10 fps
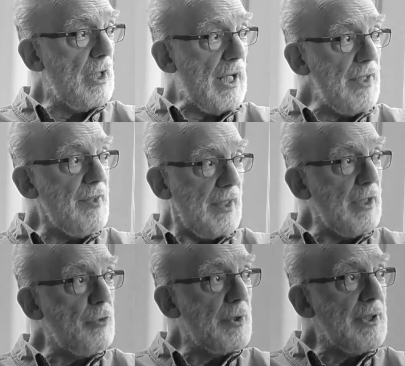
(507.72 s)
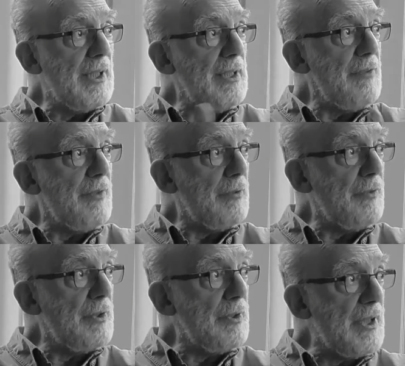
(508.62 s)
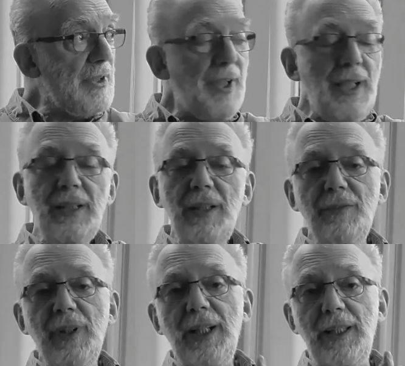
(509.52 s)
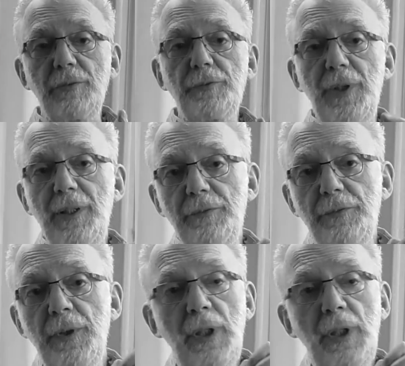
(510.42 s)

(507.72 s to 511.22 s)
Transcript: I think one can live a very creative life if